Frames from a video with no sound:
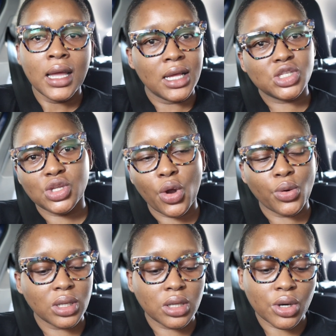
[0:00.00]
it's not
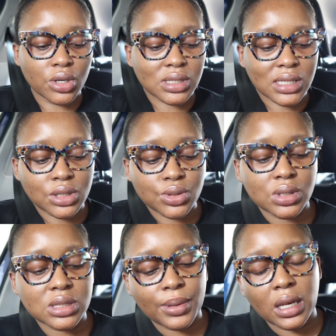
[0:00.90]
only the girls that do
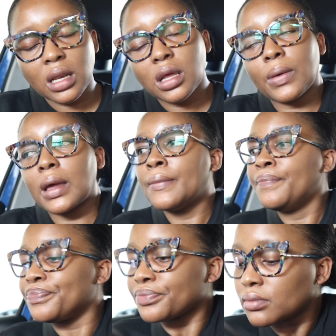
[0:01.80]
this. But anyway,
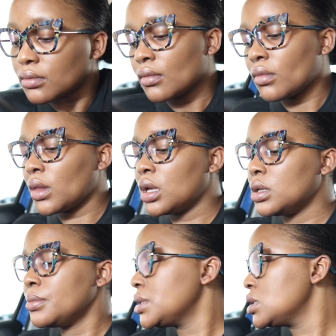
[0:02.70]

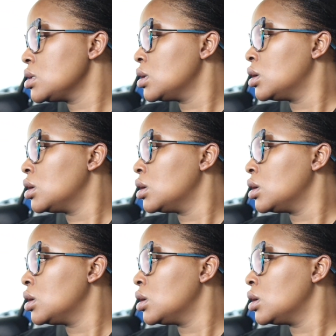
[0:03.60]
let me